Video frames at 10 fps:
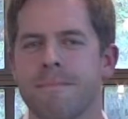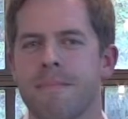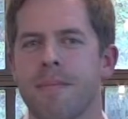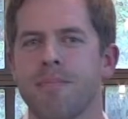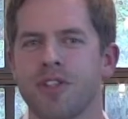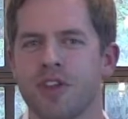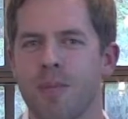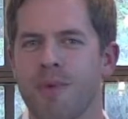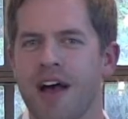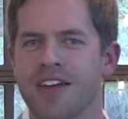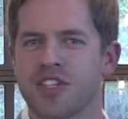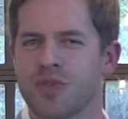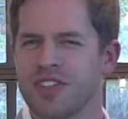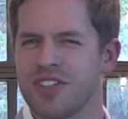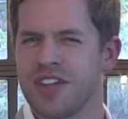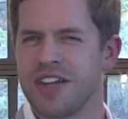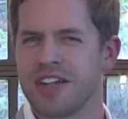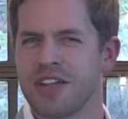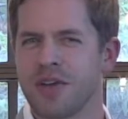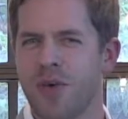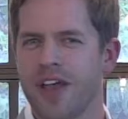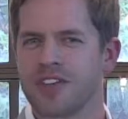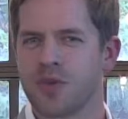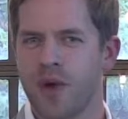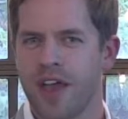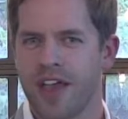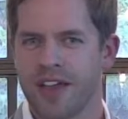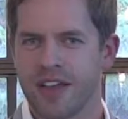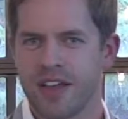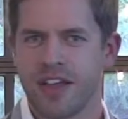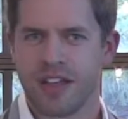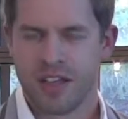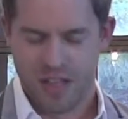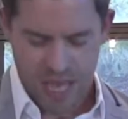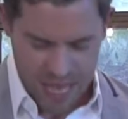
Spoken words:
but their boss was sitting a little ways away, head